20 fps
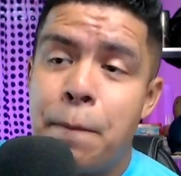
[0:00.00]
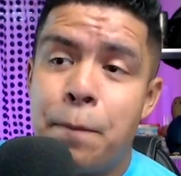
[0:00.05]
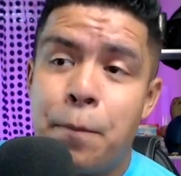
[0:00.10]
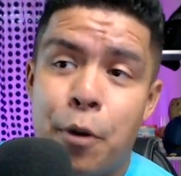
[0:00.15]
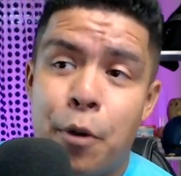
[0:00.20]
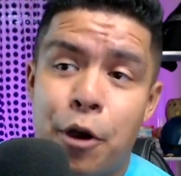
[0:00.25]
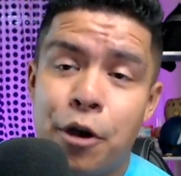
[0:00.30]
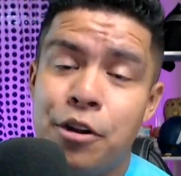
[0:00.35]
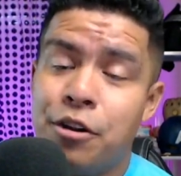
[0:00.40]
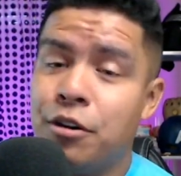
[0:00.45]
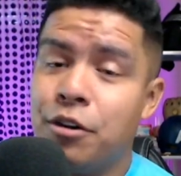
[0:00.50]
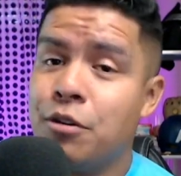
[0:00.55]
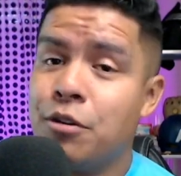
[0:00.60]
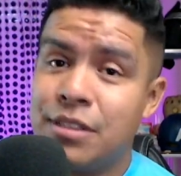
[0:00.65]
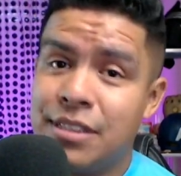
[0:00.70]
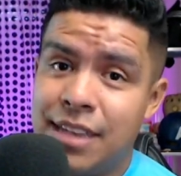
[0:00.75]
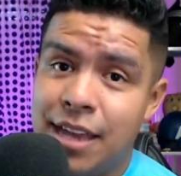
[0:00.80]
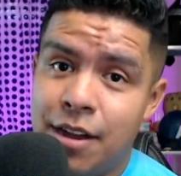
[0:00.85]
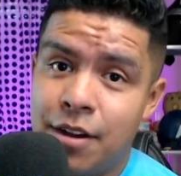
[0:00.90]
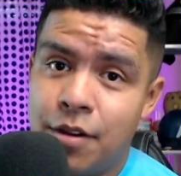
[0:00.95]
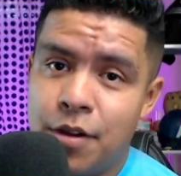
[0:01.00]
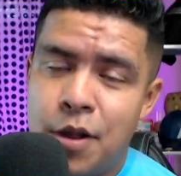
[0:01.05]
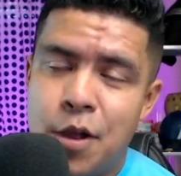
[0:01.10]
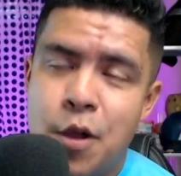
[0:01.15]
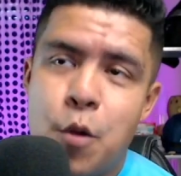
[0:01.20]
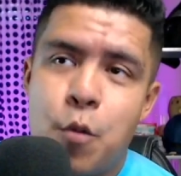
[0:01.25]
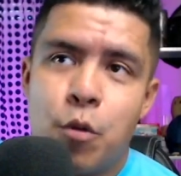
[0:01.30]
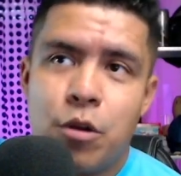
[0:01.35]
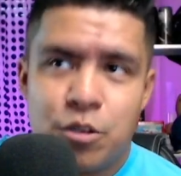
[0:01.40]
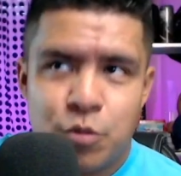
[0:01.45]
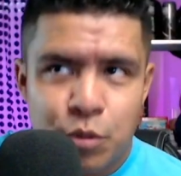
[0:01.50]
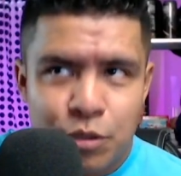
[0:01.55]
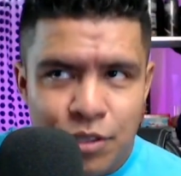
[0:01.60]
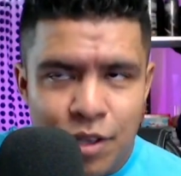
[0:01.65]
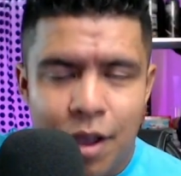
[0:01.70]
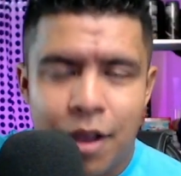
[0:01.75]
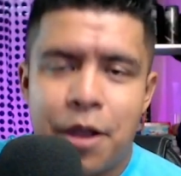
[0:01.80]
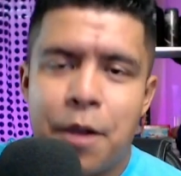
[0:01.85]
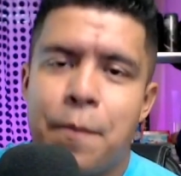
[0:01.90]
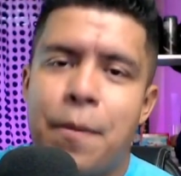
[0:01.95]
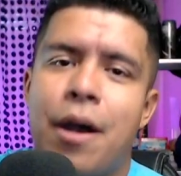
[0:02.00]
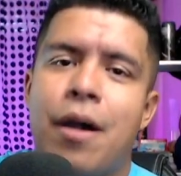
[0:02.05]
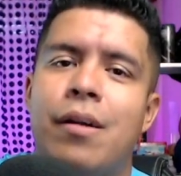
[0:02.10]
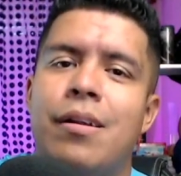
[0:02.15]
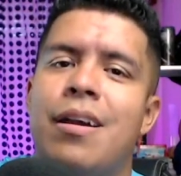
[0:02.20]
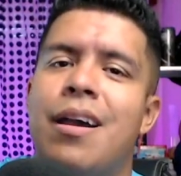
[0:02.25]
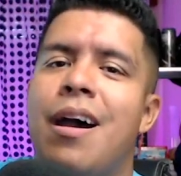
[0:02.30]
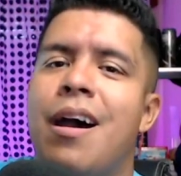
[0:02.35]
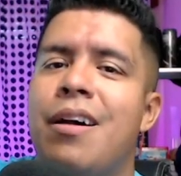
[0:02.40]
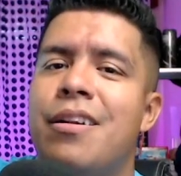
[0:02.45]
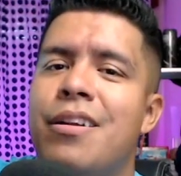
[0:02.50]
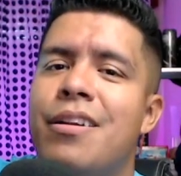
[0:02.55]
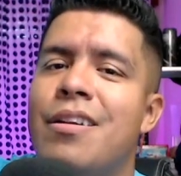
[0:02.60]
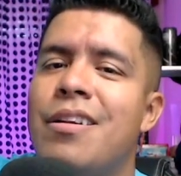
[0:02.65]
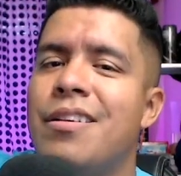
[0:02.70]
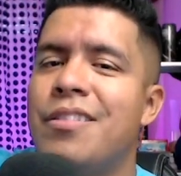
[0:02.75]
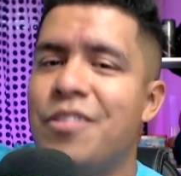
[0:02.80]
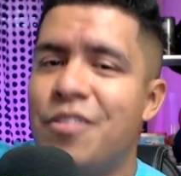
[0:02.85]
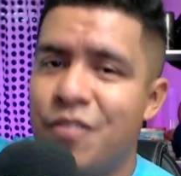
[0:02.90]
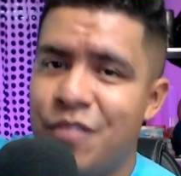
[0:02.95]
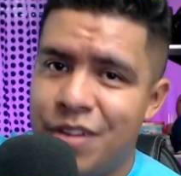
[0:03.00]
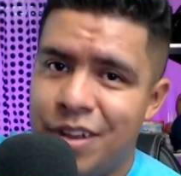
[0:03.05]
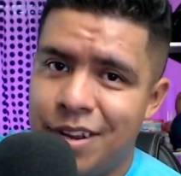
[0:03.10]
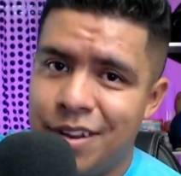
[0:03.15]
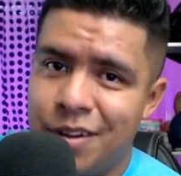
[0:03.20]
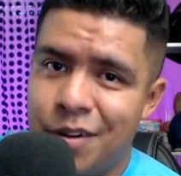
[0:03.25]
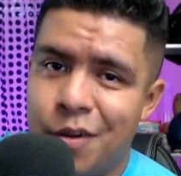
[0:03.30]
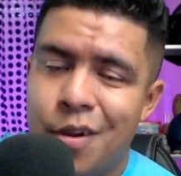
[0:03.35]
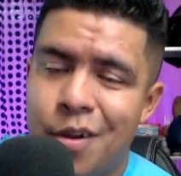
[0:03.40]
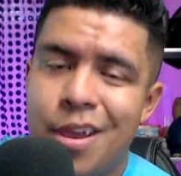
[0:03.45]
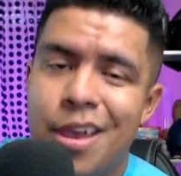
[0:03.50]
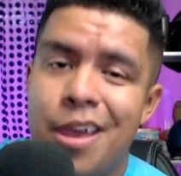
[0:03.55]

partner hotel, which we'll talk about on another video,